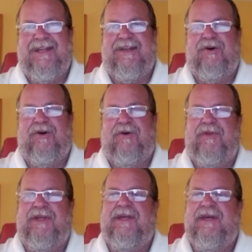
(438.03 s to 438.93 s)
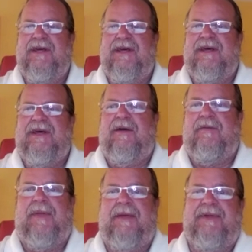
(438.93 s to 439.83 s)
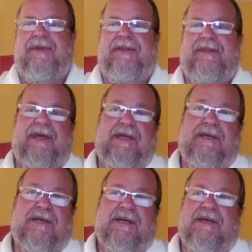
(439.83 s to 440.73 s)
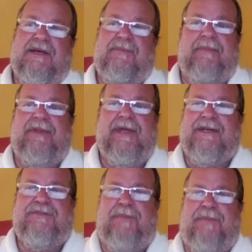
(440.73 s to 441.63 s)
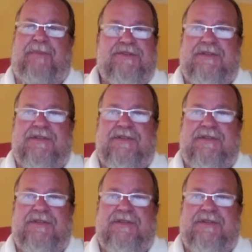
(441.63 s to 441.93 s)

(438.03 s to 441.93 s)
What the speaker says: And hopefully, maybe they expose